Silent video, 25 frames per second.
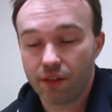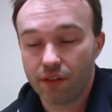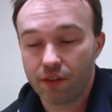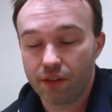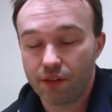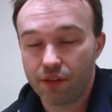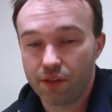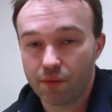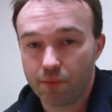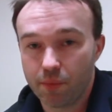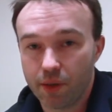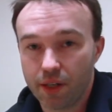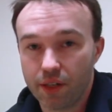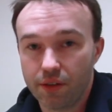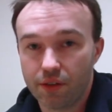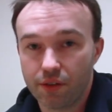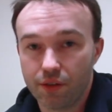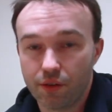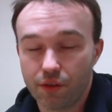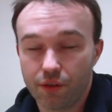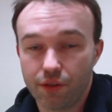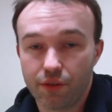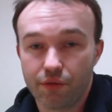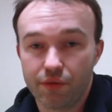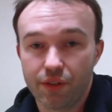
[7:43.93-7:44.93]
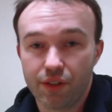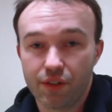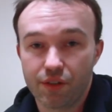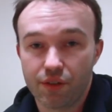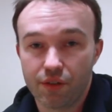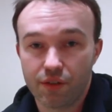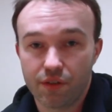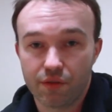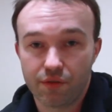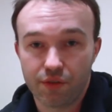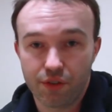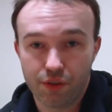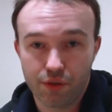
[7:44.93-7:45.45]
and they're dependent on the
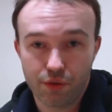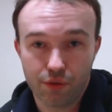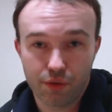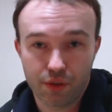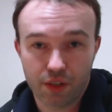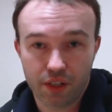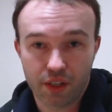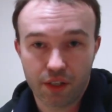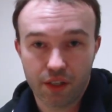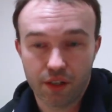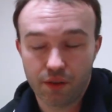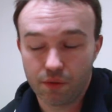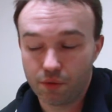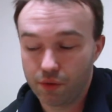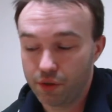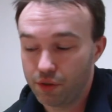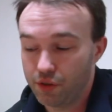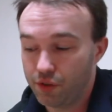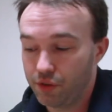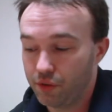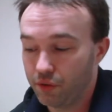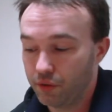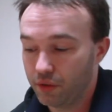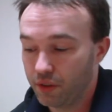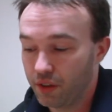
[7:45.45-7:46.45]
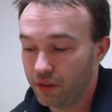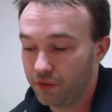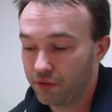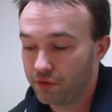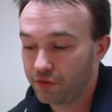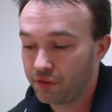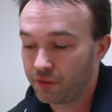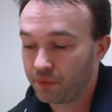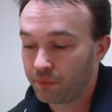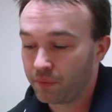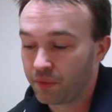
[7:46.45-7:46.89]
region of the UK in which you live.